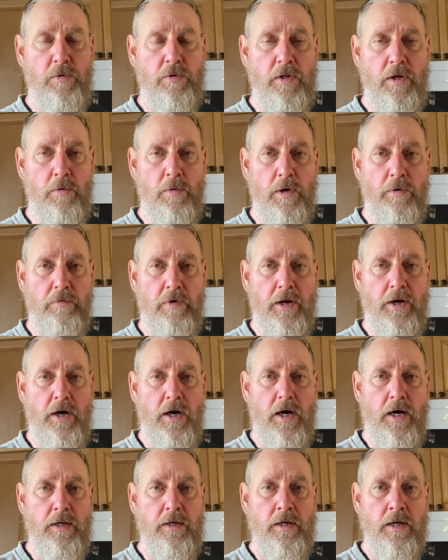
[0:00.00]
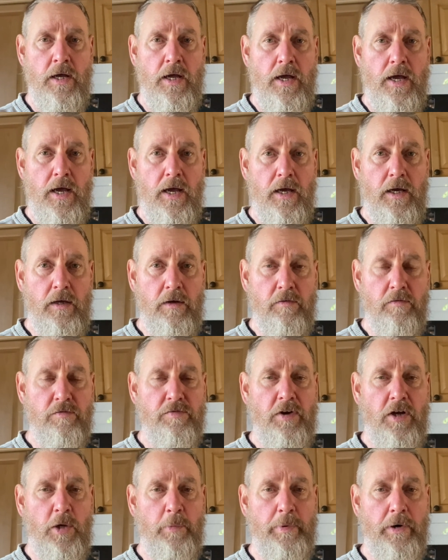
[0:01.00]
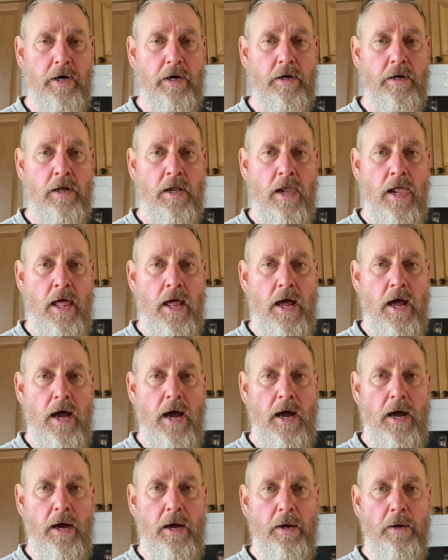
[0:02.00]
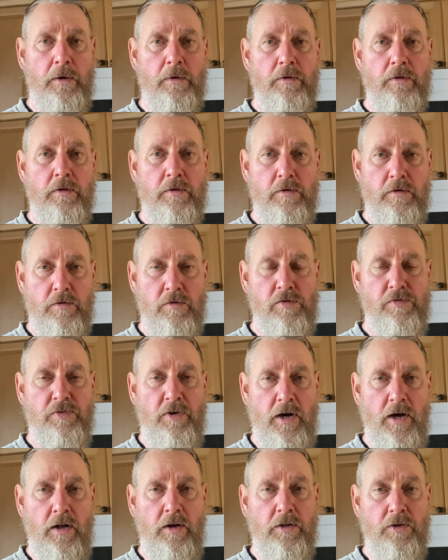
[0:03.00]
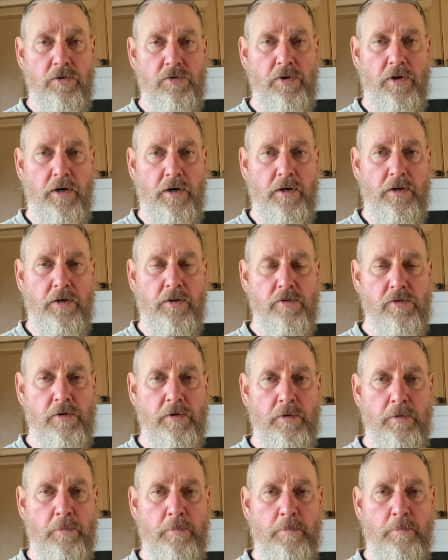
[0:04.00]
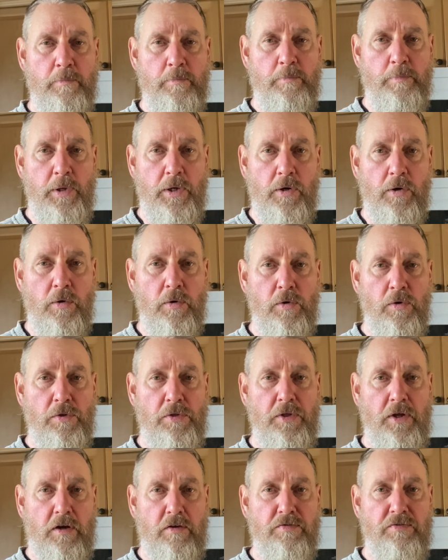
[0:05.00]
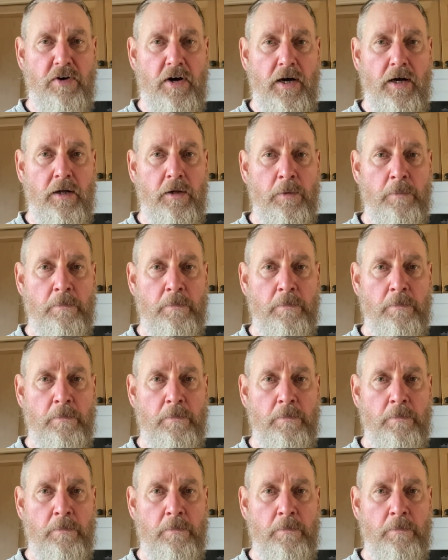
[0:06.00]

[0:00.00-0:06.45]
They went red hot and fell apart. This file is hard. It's a big old thick file.